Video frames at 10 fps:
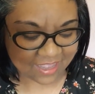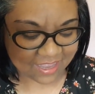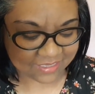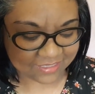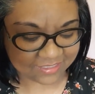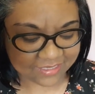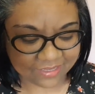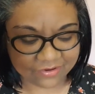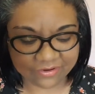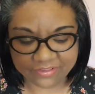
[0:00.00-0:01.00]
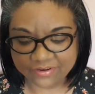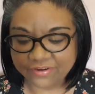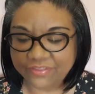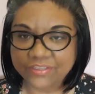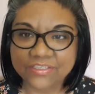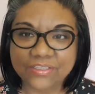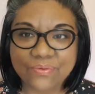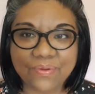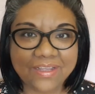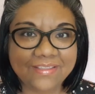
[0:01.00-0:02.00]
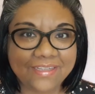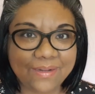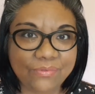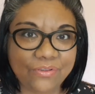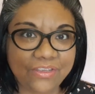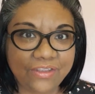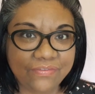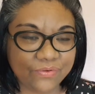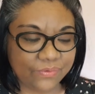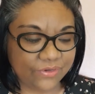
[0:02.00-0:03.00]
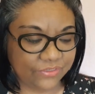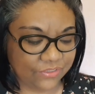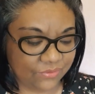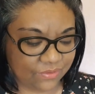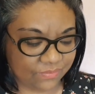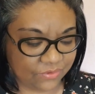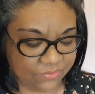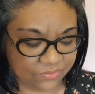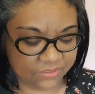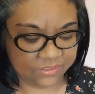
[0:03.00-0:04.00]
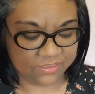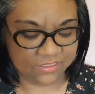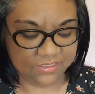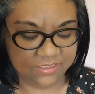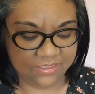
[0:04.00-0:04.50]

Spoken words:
As I said earlier, this is the one that I'm looking forward to the most.